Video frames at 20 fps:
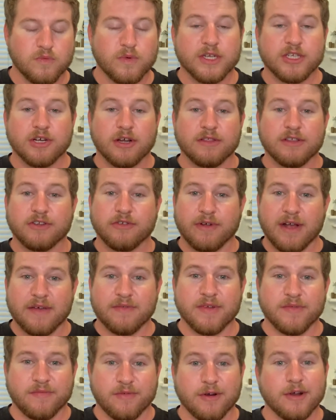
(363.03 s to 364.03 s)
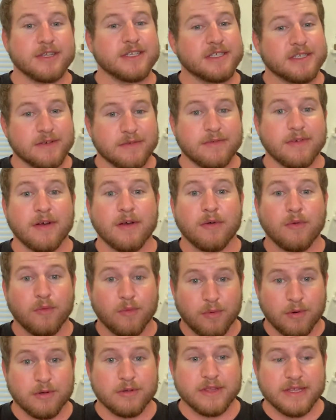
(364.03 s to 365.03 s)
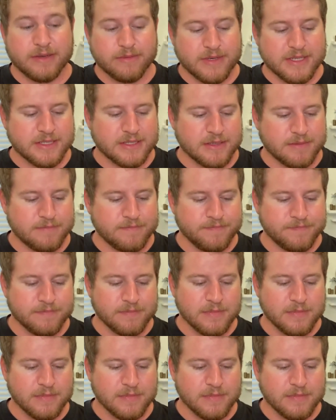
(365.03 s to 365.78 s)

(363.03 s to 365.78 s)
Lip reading: which are the driving forces of worldly wisdom,